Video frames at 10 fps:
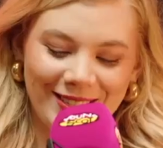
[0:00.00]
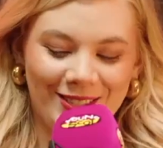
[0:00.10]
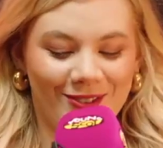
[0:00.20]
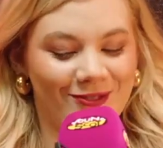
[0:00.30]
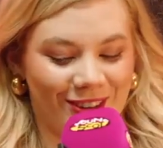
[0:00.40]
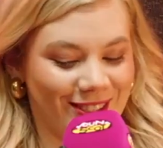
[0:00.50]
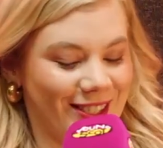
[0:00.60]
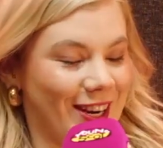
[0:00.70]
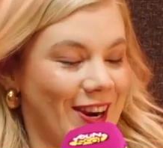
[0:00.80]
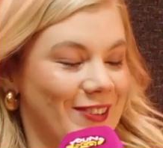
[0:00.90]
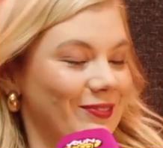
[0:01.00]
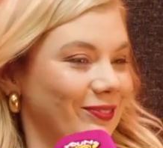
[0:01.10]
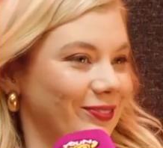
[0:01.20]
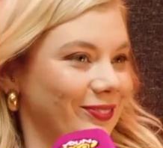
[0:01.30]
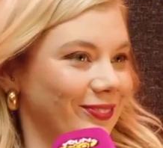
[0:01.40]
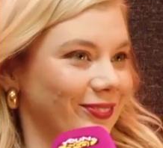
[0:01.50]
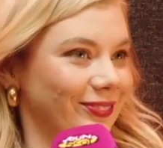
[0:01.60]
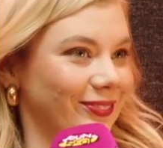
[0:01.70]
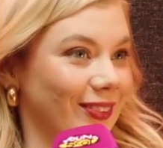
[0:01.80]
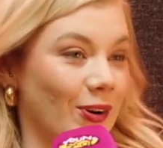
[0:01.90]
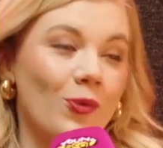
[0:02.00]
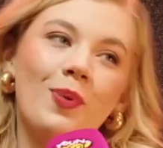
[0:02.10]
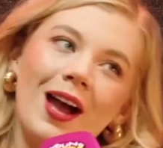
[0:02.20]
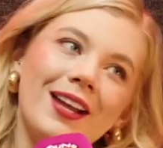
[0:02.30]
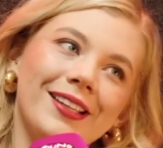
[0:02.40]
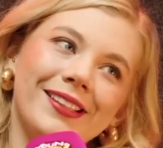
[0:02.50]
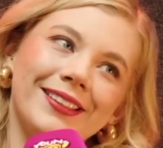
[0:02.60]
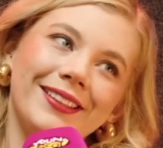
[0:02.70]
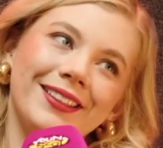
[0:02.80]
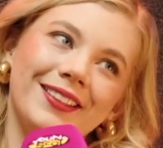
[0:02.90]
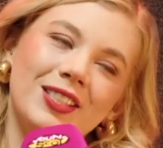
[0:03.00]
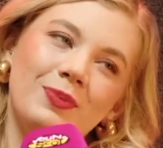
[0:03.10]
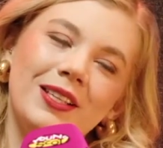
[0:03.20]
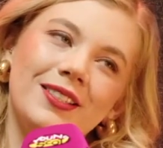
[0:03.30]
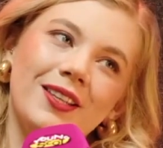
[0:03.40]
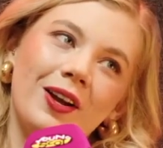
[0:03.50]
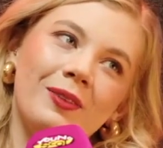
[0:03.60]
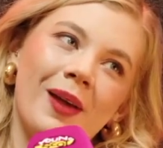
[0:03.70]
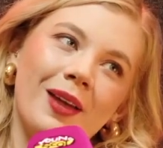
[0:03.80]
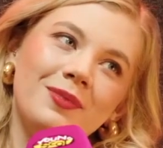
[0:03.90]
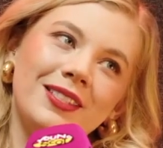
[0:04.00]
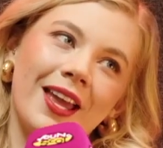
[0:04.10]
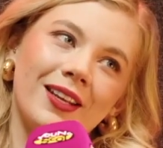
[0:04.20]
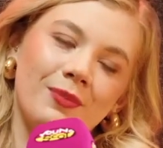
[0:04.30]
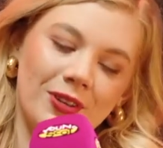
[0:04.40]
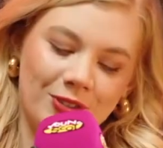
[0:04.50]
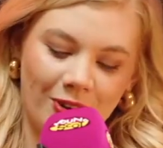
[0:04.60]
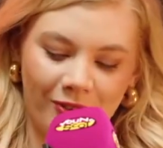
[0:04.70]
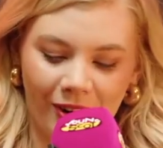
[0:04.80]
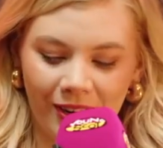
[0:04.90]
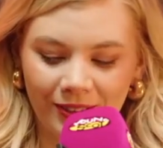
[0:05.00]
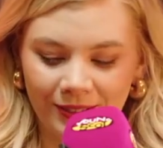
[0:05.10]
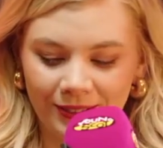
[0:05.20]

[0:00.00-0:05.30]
to reverse time and go back and speak to young Bemz kicking about Stranraer,